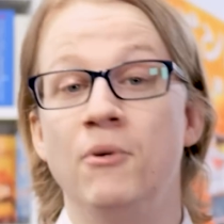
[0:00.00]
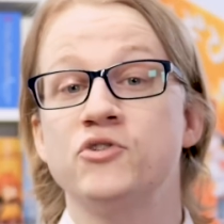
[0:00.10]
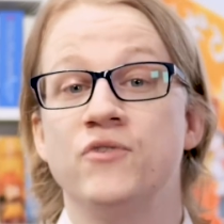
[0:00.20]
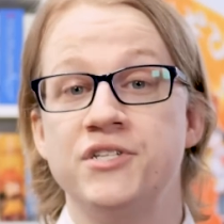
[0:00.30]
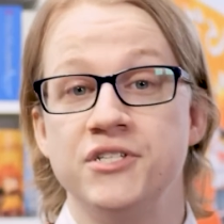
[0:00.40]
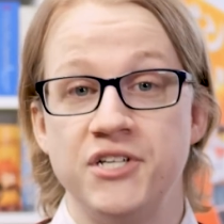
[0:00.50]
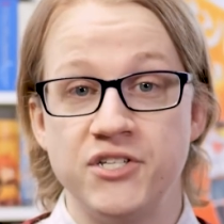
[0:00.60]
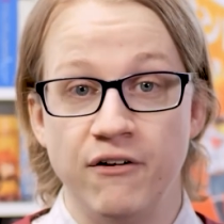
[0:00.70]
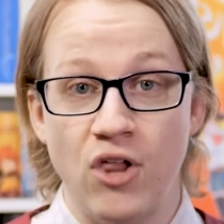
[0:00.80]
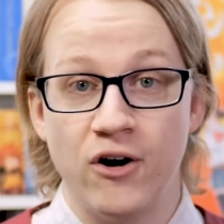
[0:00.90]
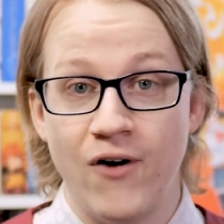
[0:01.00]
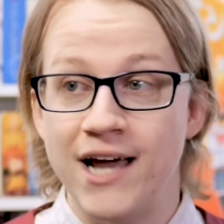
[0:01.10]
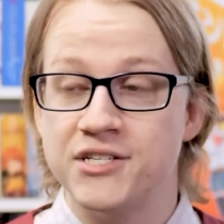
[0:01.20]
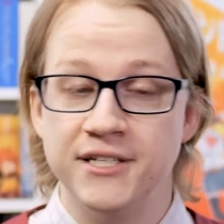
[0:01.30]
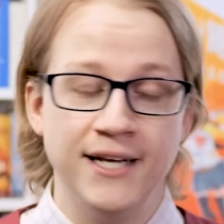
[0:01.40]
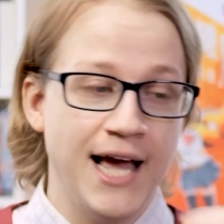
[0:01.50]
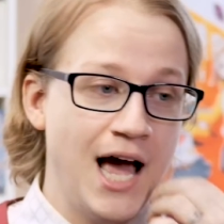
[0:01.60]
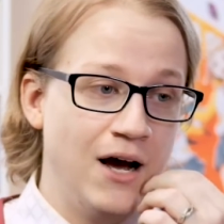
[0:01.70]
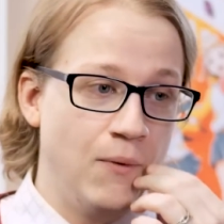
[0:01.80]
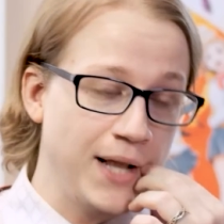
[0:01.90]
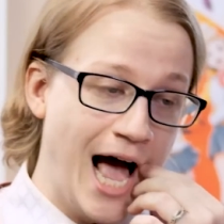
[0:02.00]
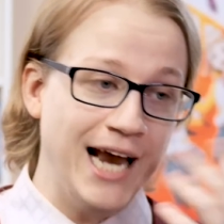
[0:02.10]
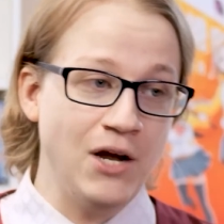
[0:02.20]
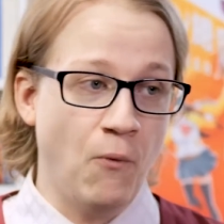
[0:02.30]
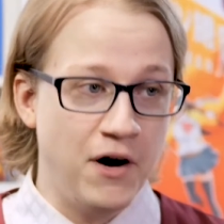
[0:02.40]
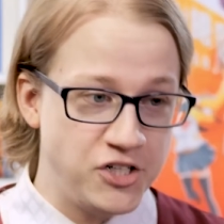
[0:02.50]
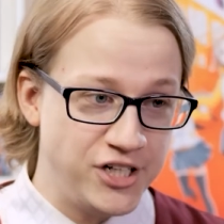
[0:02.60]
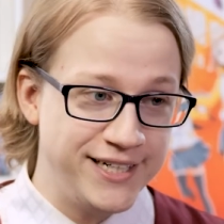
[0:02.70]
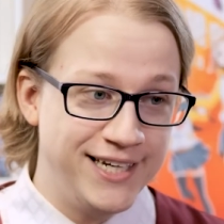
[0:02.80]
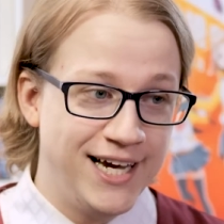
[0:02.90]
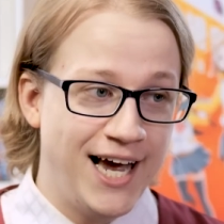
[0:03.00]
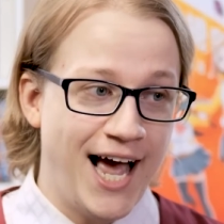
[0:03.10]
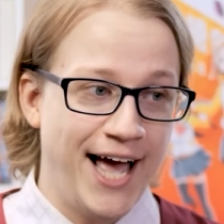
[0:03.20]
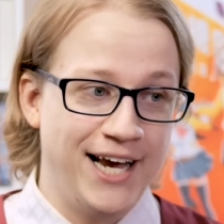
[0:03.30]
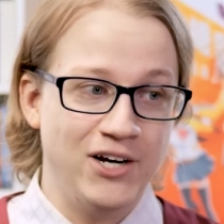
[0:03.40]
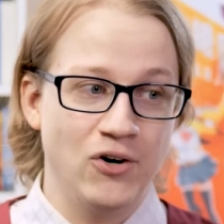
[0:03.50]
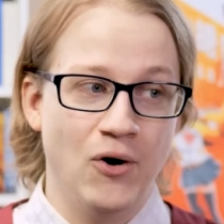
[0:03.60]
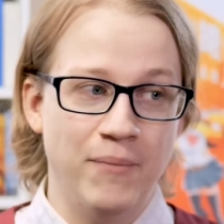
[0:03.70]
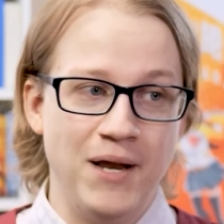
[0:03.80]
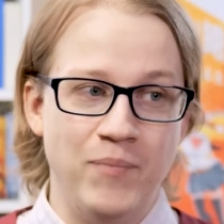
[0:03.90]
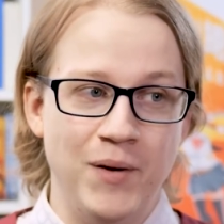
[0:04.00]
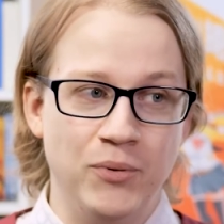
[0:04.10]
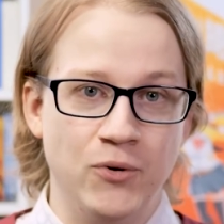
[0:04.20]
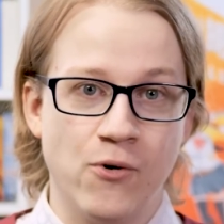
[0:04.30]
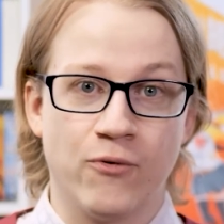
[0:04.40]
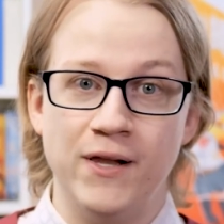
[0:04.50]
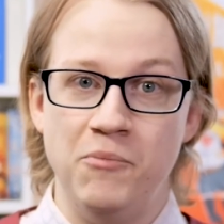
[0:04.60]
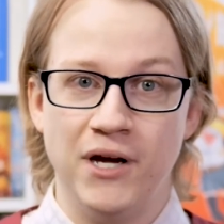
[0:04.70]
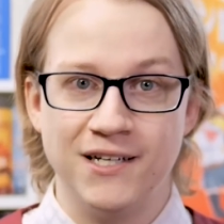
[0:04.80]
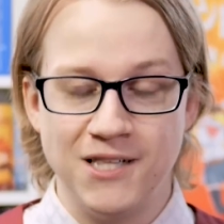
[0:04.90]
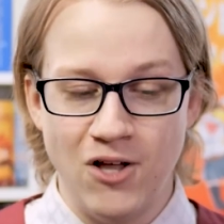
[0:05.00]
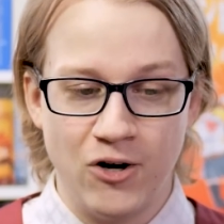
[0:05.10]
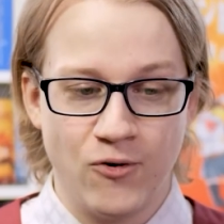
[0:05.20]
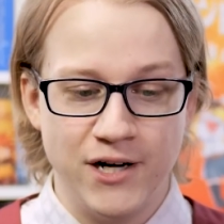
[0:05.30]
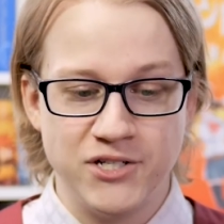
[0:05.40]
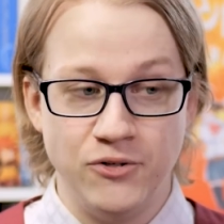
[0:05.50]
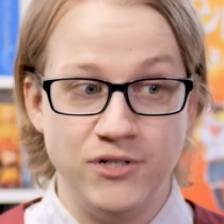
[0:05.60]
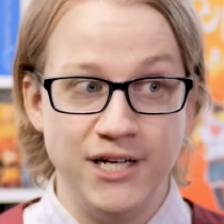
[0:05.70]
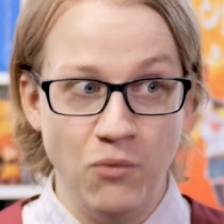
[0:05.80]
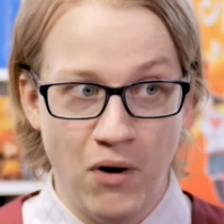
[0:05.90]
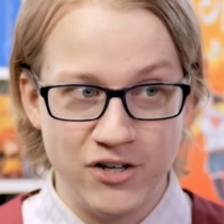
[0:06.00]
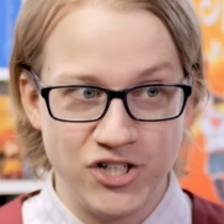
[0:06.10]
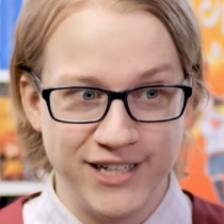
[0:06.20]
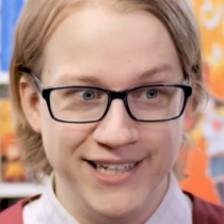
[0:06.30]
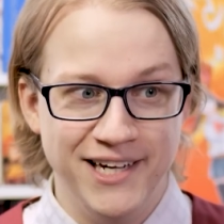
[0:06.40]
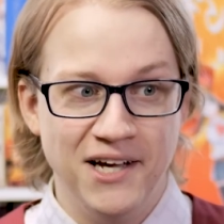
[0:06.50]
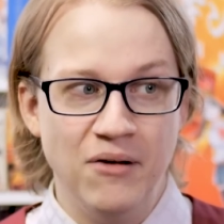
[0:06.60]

the most recent season of Log Horizon, well, I didn't watch it, and I don't know many people who are really big into Log Horizon who did watch it,